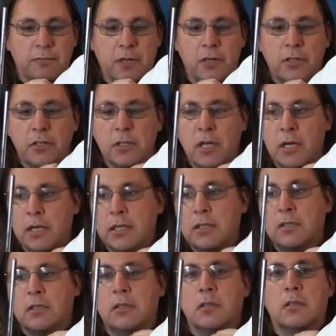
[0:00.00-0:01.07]
very
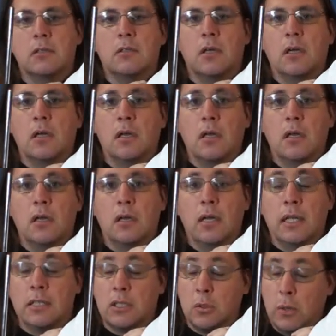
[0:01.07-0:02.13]
light
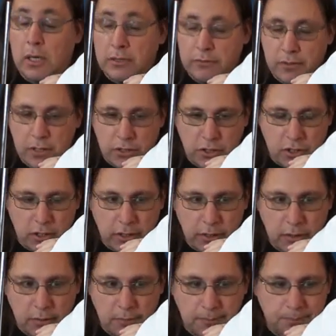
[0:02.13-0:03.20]
and quite fragile.
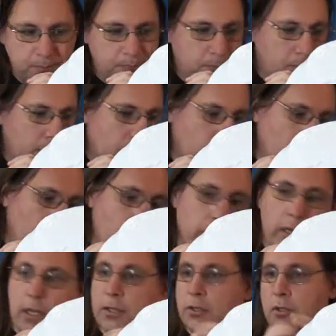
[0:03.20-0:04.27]
I
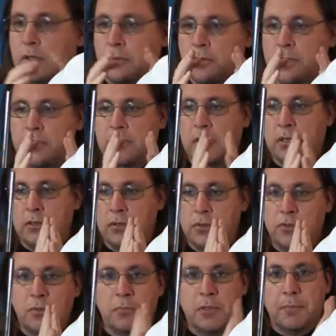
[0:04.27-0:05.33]
had to already do
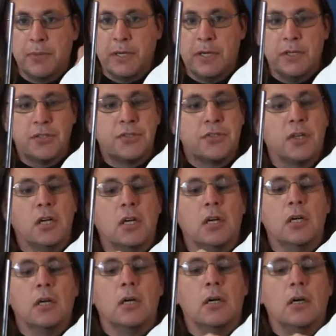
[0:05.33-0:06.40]
some repairs
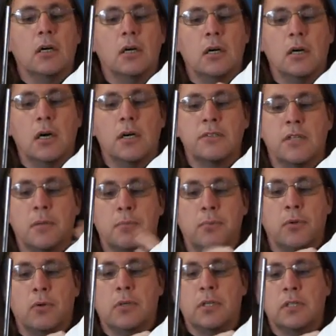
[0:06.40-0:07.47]
as I
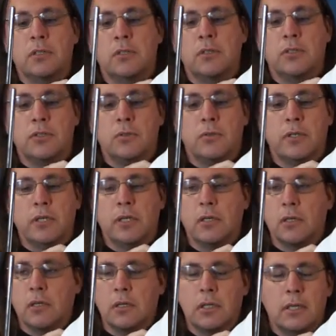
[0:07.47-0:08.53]
broke it during
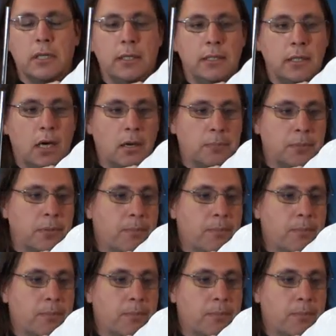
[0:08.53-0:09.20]
cleanup.